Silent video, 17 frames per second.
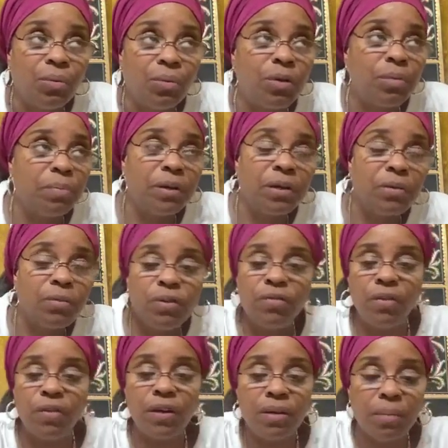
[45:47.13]
we're being
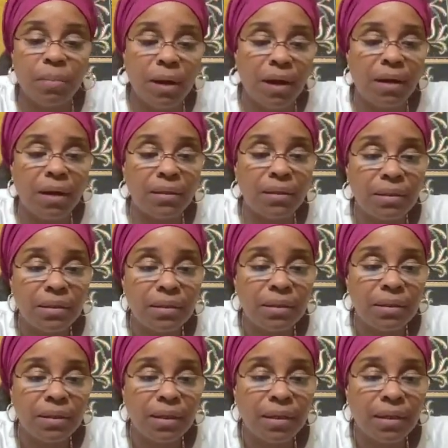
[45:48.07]
re-victimized?
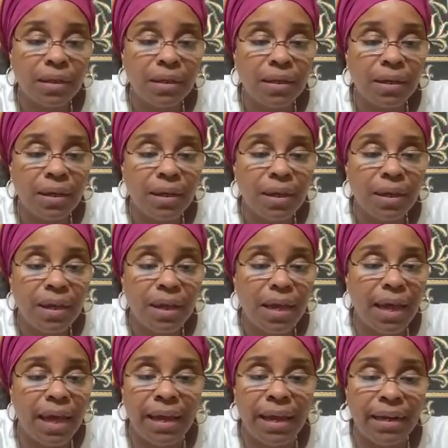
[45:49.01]

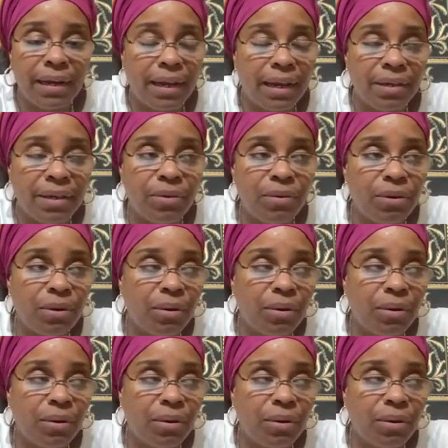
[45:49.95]
And,